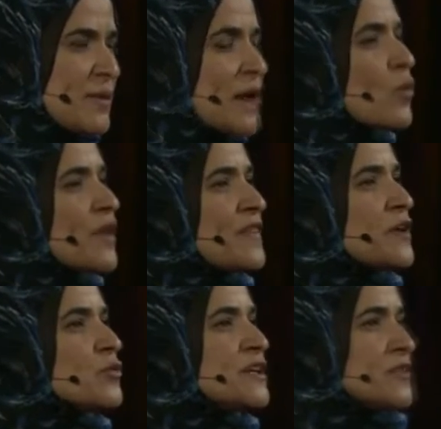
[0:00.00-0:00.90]
by what they
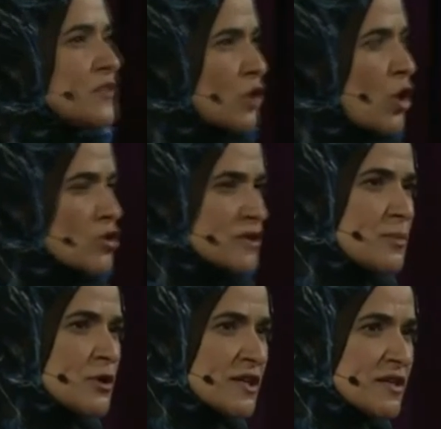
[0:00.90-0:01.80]
read in their holy
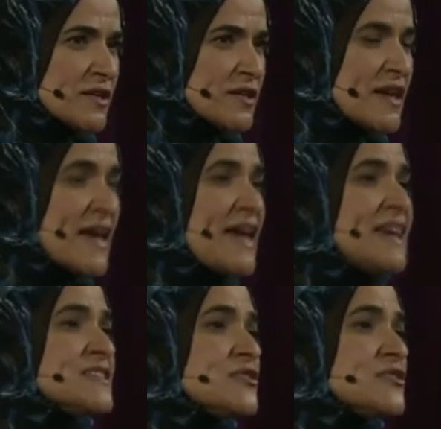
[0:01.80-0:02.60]
book. It's